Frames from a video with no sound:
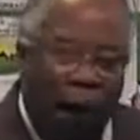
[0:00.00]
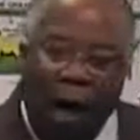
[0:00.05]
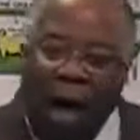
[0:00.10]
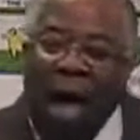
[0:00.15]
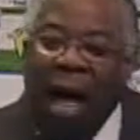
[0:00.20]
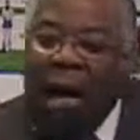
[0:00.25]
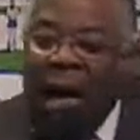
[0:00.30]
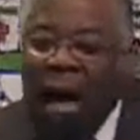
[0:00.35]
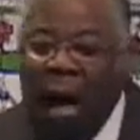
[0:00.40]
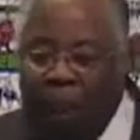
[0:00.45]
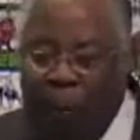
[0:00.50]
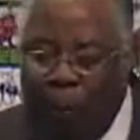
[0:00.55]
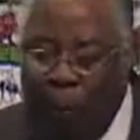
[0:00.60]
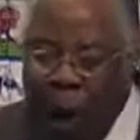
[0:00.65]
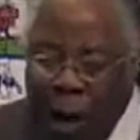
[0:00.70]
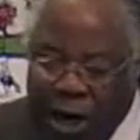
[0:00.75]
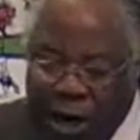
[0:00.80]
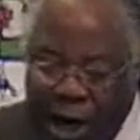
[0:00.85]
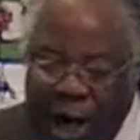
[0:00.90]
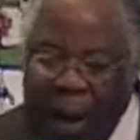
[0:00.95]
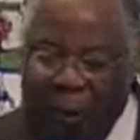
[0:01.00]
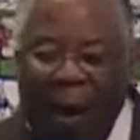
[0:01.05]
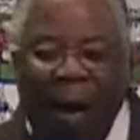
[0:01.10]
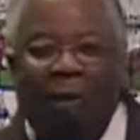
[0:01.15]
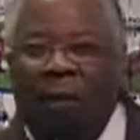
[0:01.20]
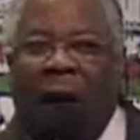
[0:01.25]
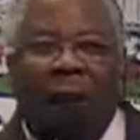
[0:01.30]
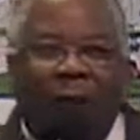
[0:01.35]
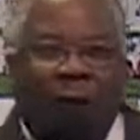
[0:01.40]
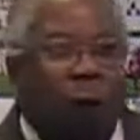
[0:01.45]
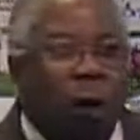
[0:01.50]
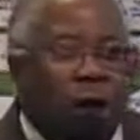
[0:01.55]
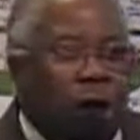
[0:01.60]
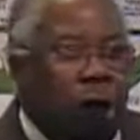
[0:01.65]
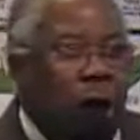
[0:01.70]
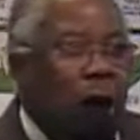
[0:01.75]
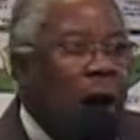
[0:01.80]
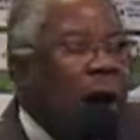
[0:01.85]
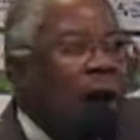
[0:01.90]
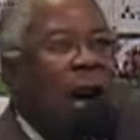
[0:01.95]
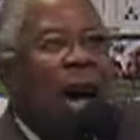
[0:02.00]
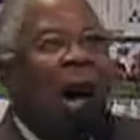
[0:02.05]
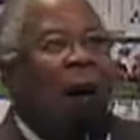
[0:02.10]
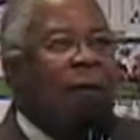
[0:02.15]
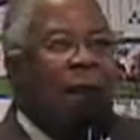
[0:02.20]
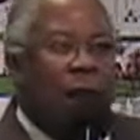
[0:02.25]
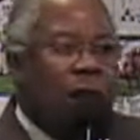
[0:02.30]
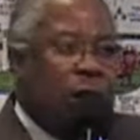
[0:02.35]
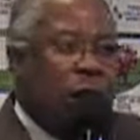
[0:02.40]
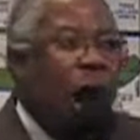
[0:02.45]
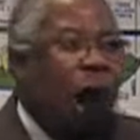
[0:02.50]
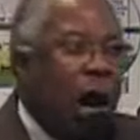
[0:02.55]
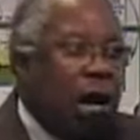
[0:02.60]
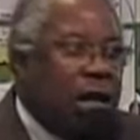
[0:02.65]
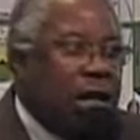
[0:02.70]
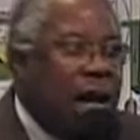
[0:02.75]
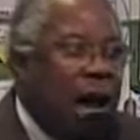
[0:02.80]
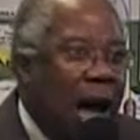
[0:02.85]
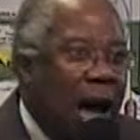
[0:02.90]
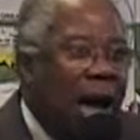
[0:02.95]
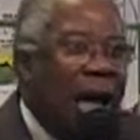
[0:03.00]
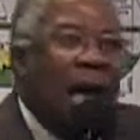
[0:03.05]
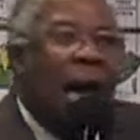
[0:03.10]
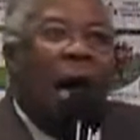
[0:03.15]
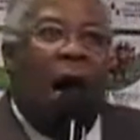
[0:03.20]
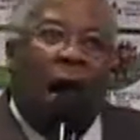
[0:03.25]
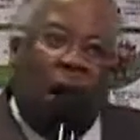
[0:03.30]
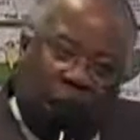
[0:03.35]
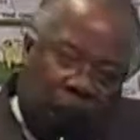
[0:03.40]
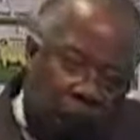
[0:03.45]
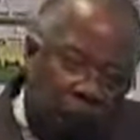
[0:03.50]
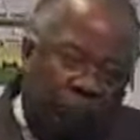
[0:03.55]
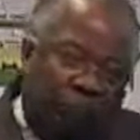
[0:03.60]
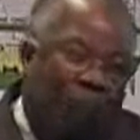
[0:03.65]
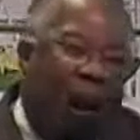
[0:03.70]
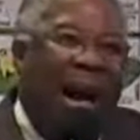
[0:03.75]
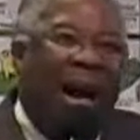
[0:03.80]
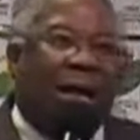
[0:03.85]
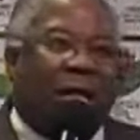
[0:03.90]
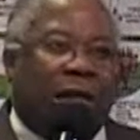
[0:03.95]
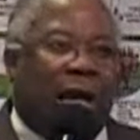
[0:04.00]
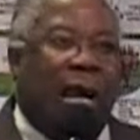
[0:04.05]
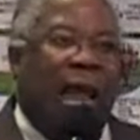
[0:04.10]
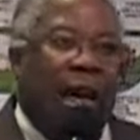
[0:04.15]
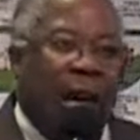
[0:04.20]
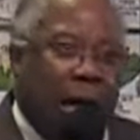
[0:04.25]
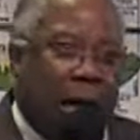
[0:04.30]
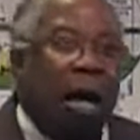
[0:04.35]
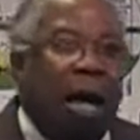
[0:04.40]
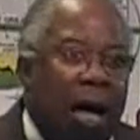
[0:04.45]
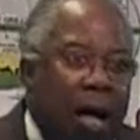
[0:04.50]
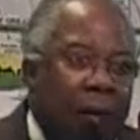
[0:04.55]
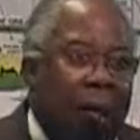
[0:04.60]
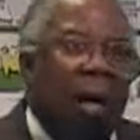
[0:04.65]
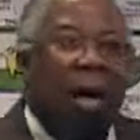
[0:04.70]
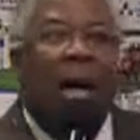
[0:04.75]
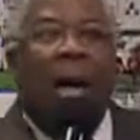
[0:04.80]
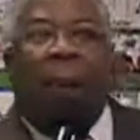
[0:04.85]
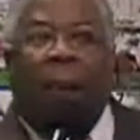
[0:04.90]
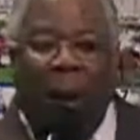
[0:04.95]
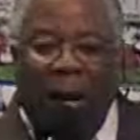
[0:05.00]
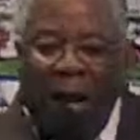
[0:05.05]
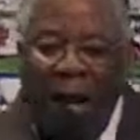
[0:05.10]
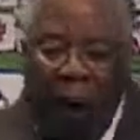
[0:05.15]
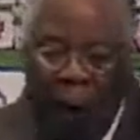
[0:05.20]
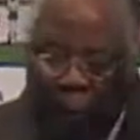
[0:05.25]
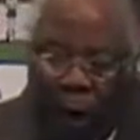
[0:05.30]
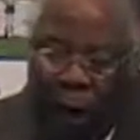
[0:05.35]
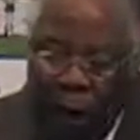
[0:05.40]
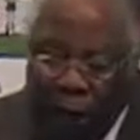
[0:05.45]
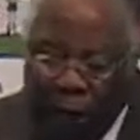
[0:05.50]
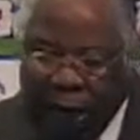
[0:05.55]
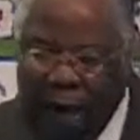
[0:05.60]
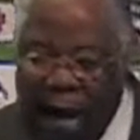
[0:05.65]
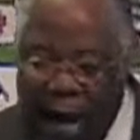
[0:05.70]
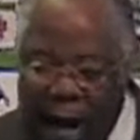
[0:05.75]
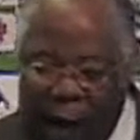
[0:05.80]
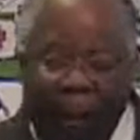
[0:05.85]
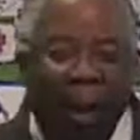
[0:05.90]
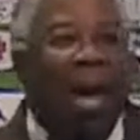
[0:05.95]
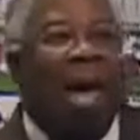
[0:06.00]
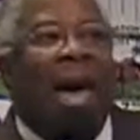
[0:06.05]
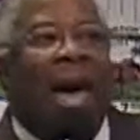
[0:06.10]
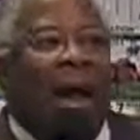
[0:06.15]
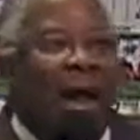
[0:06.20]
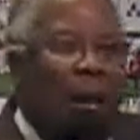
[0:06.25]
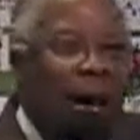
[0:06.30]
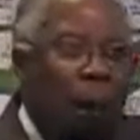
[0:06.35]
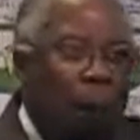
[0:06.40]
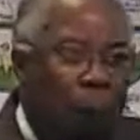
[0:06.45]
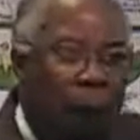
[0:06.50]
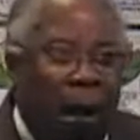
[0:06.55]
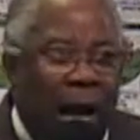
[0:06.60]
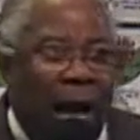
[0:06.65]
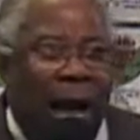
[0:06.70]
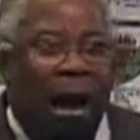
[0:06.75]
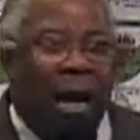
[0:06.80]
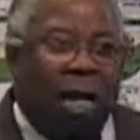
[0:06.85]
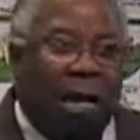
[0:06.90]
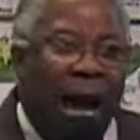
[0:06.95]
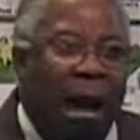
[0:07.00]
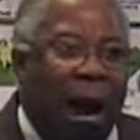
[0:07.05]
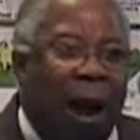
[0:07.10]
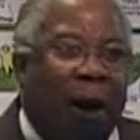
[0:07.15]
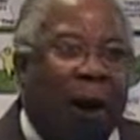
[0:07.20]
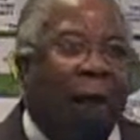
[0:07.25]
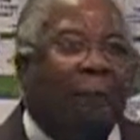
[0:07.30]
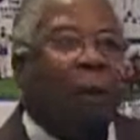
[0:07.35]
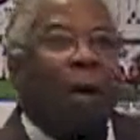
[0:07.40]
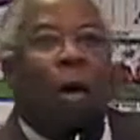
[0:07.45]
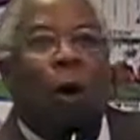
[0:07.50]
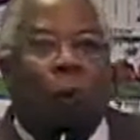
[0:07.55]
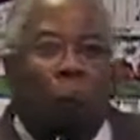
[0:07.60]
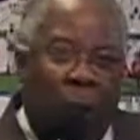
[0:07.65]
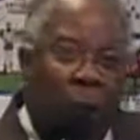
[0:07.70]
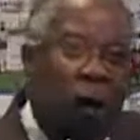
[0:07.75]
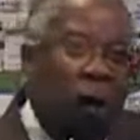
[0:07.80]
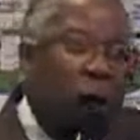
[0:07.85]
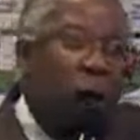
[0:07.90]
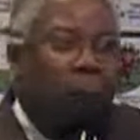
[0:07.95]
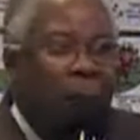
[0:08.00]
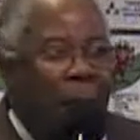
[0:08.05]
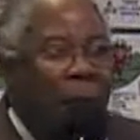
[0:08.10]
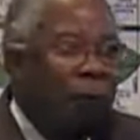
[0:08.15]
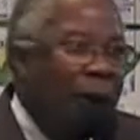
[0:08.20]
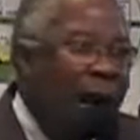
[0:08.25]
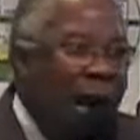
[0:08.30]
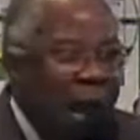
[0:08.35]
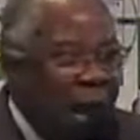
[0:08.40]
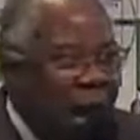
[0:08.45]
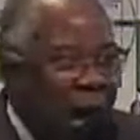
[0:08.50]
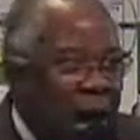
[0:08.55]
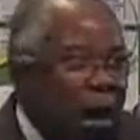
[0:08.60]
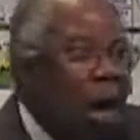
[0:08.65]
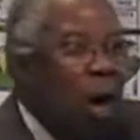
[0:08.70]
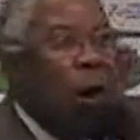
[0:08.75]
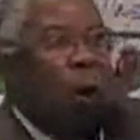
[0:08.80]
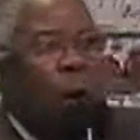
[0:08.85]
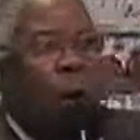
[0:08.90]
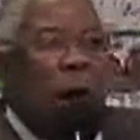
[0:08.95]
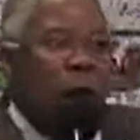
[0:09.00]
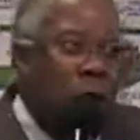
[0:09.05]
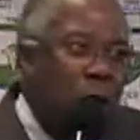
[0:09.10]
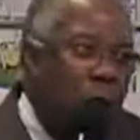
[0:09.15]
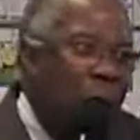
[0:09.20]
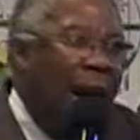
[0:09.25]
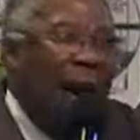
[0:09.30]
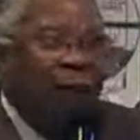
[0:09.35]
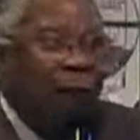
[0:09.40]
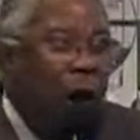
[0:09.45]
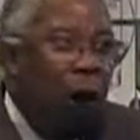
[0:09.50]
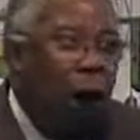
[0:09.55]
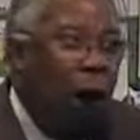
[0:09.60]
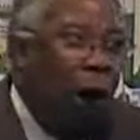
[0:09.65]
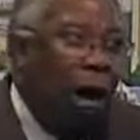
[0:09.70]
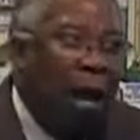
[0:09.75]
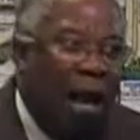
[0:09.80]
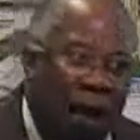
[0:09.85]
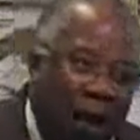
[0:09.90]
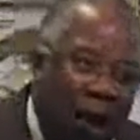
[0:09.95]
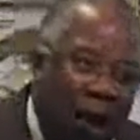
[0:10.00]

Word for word: I'm preaching about the future of the church. Occupied till I come, but I will come and I will not tarry. Will you be ready? Will you have on?